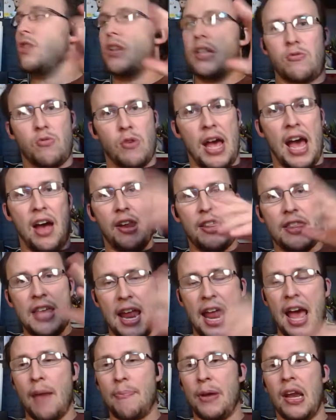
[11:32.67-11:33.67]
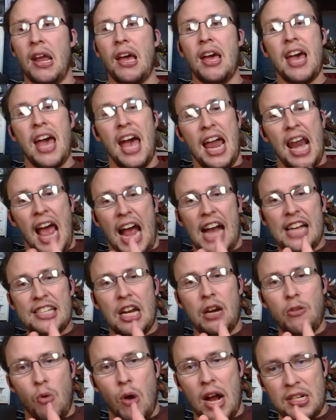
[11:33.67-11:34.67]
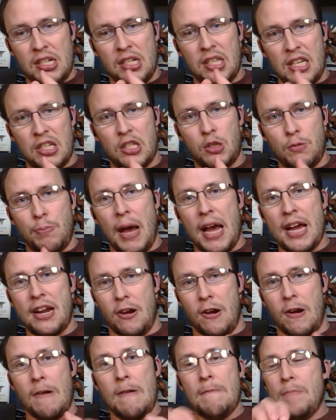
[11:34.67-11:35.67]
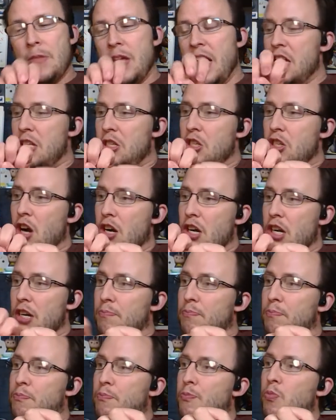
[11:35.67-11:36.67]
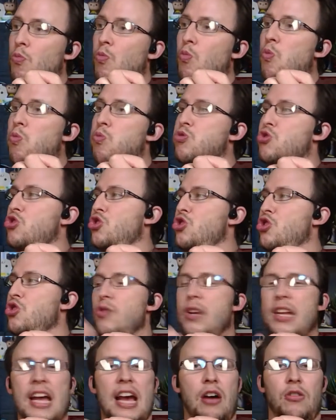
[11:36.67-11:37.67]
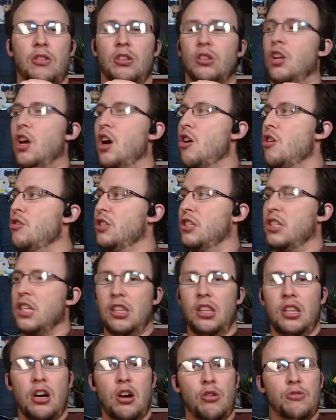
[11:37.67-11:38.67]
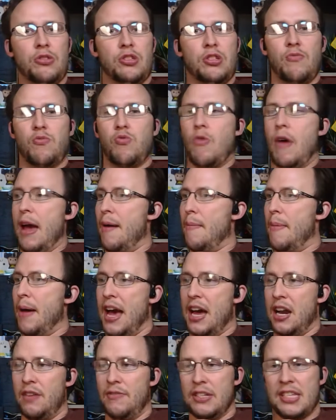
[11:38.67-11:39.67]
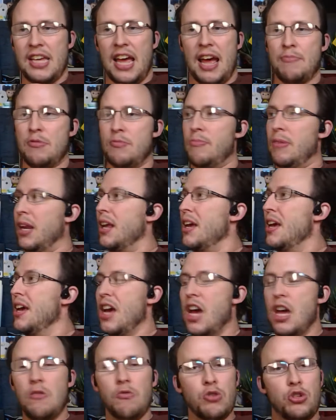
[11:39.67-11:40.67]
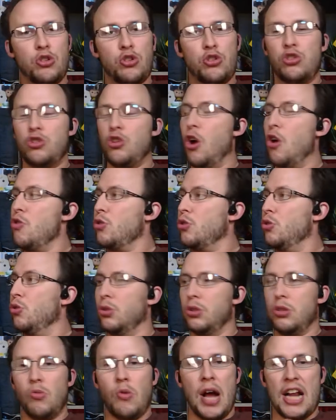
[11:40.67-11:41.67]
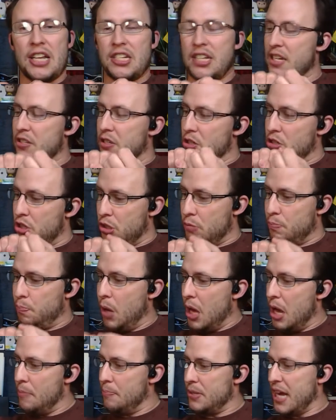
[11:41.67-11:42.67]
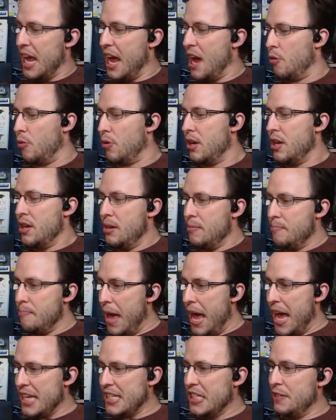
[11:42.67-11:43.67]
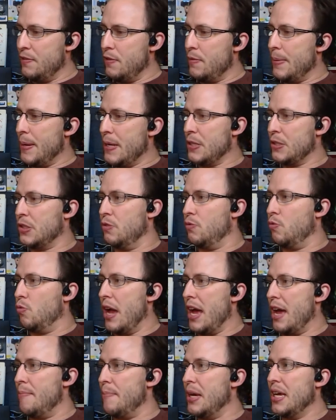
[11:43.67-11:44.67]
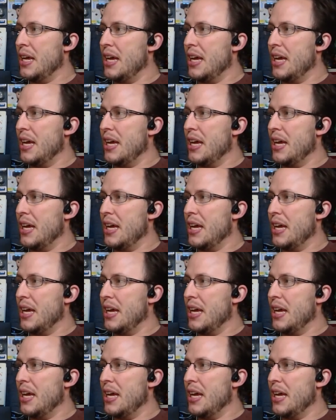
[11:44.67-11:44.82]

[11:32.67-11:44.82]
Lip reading: Like, how did that happen? And as I watched this spider, it started shooting out loads and loads of web out of its abdomen. And it was so cool to watch as it just pumped out massive amounts of web.